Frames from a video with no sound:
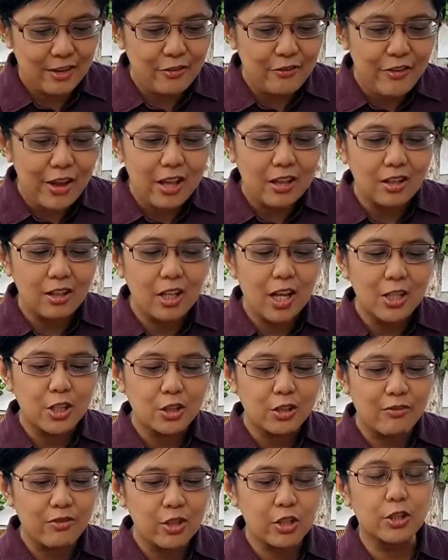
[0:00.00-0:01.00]
In the fell
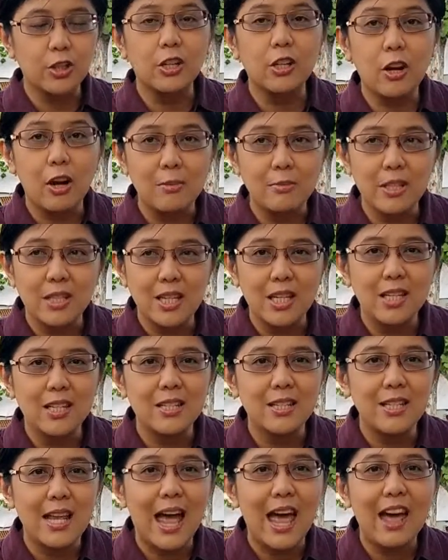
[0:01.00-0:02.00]
clutch of
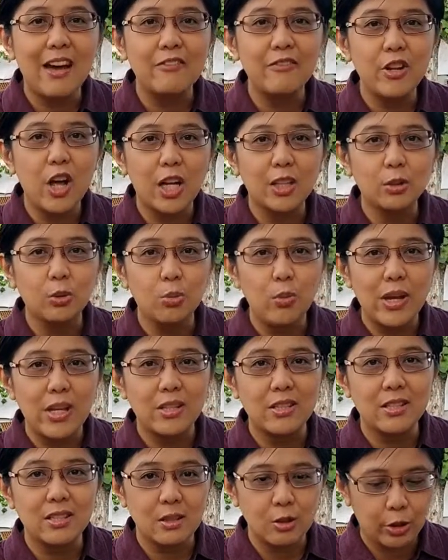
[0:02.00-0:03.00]
circumstance, I have not
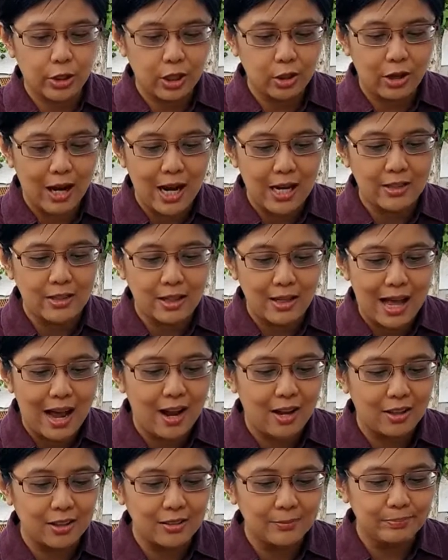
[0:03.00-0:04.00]
winced nor cried
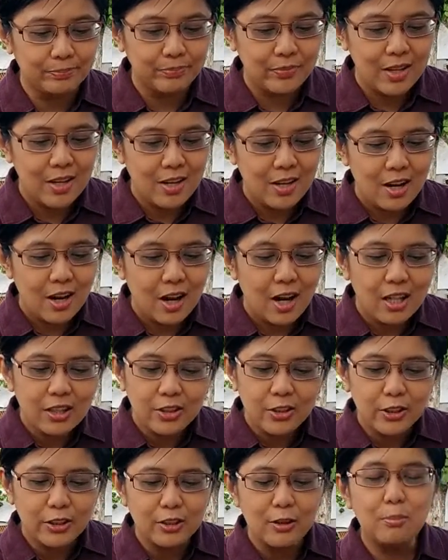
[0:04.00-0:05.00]
aloud.
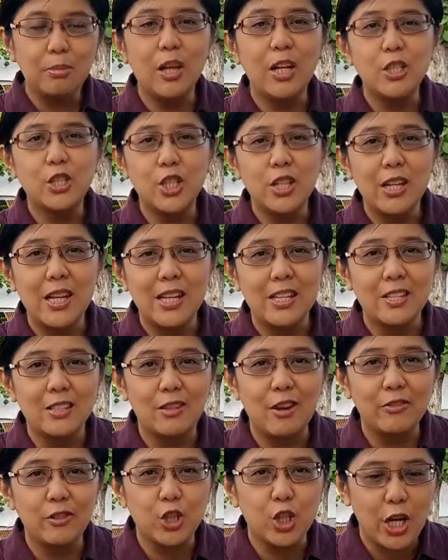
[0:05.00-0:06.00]
Under the
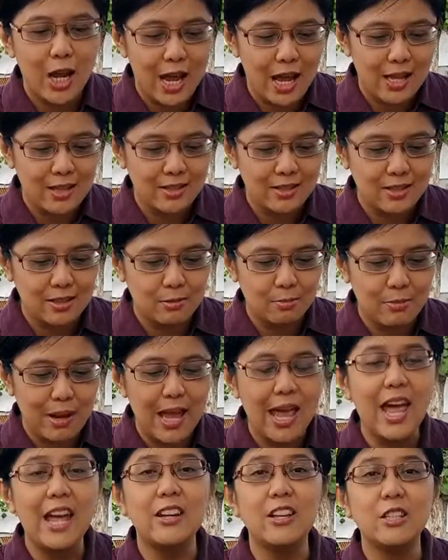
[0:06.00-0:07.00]
bludgeonings of chance,
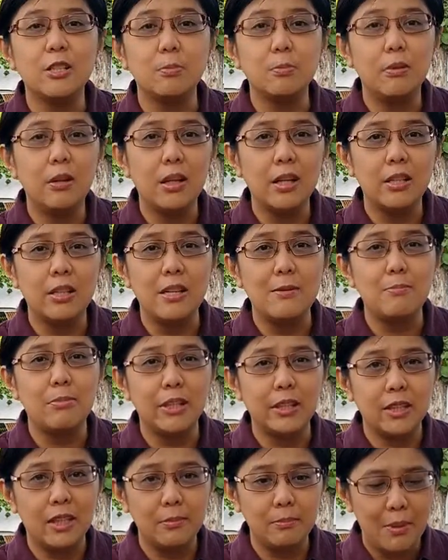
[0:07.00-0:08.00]
my head is bloody
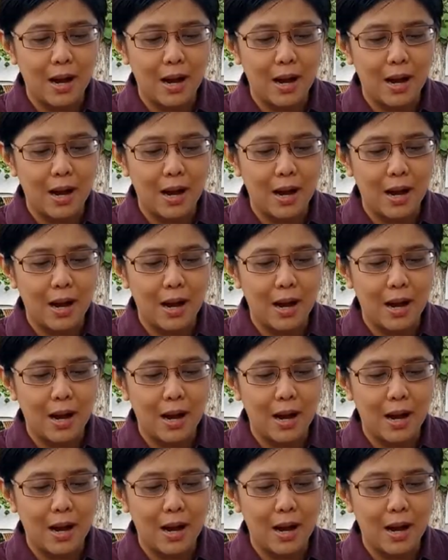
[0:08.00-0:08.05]
but